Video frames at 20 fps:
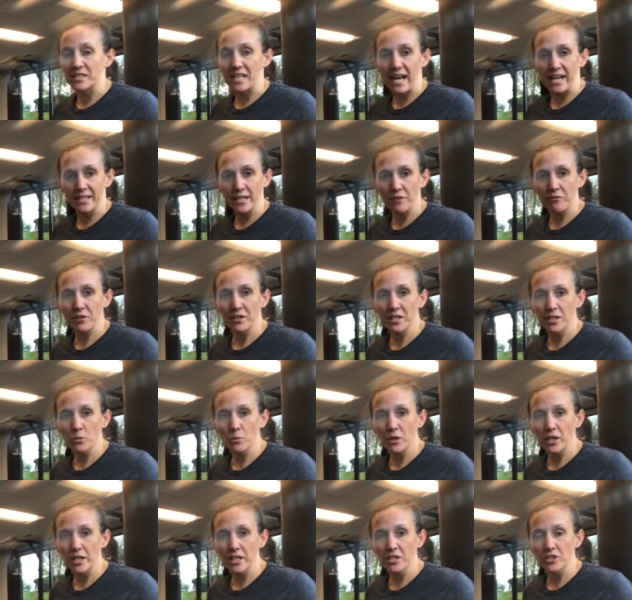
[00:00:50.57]
that. And everything
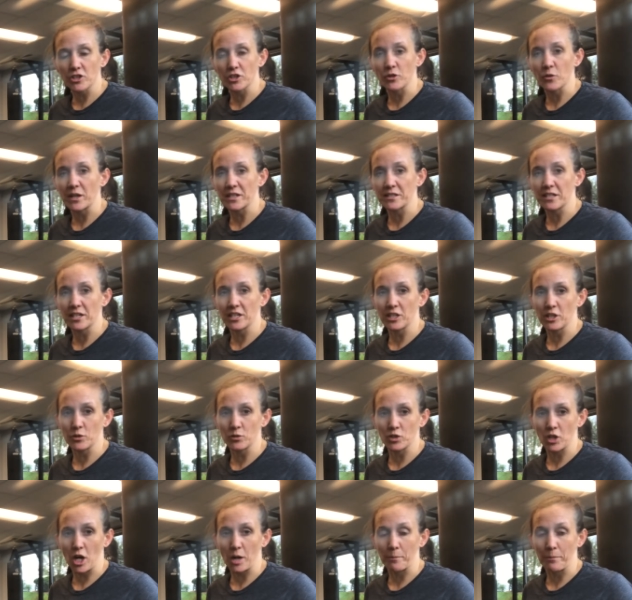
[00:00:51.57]
we're gonna do is gonna
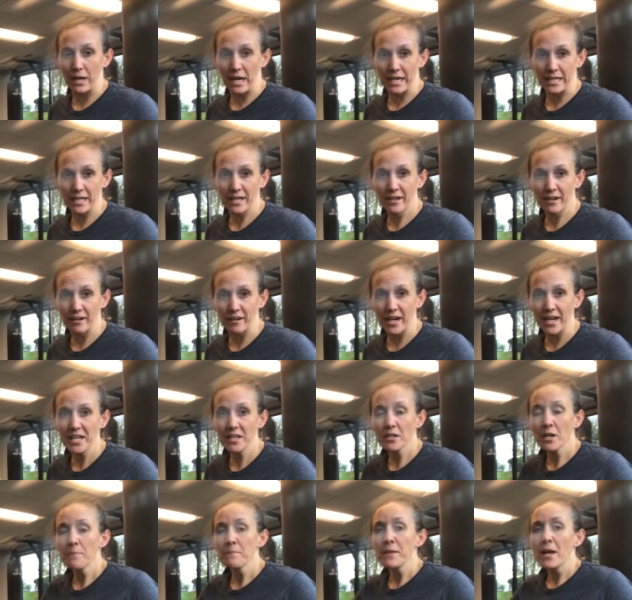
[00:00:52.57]
use our body, all
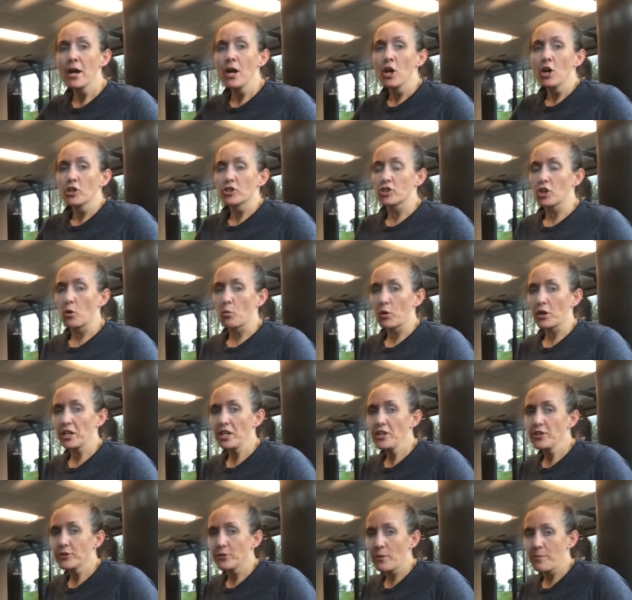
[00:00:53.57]
right? So we're
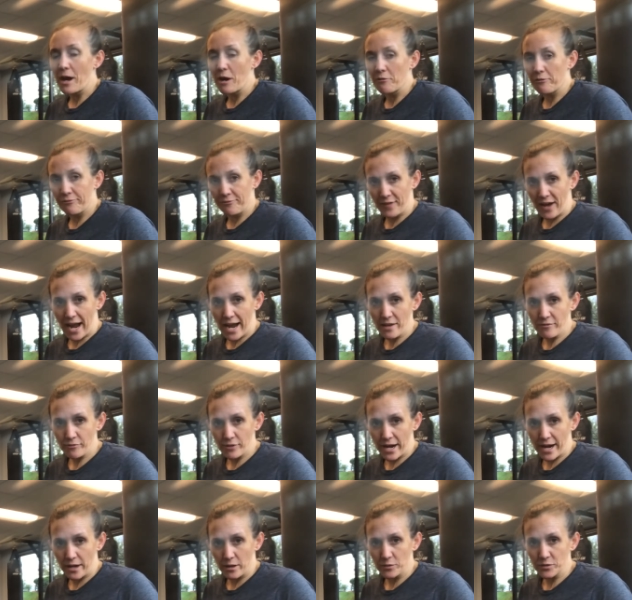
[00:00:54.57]
gonna do about five
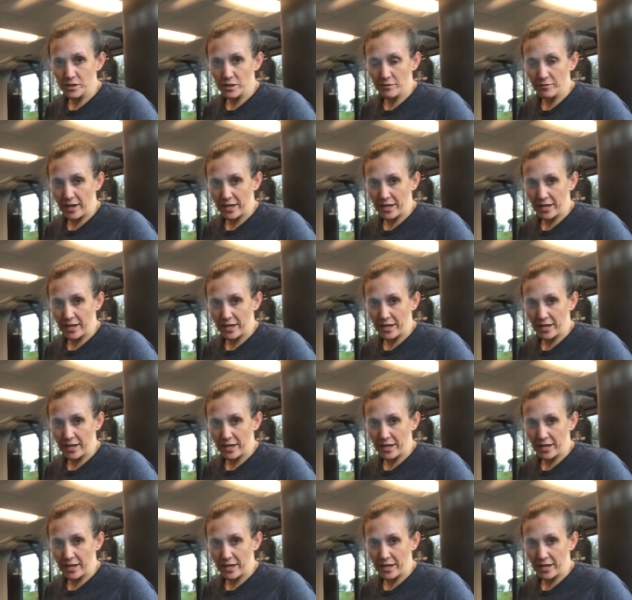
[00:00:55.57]
rounds of